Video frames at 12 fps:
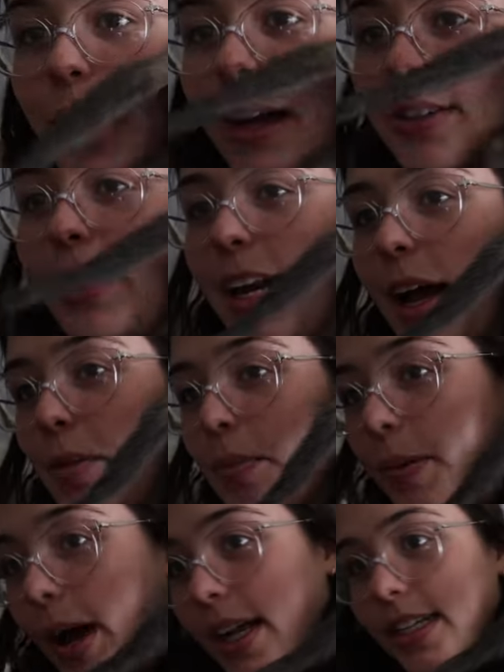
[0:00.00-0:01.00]
be held right now,
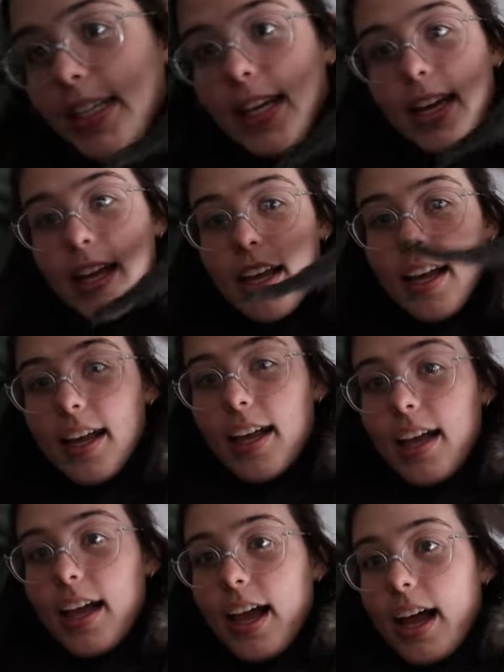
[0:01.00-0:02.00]
but
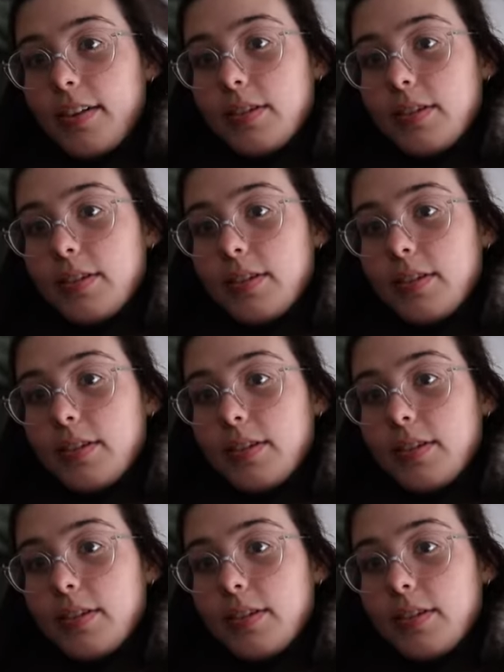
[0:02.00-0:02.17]
I've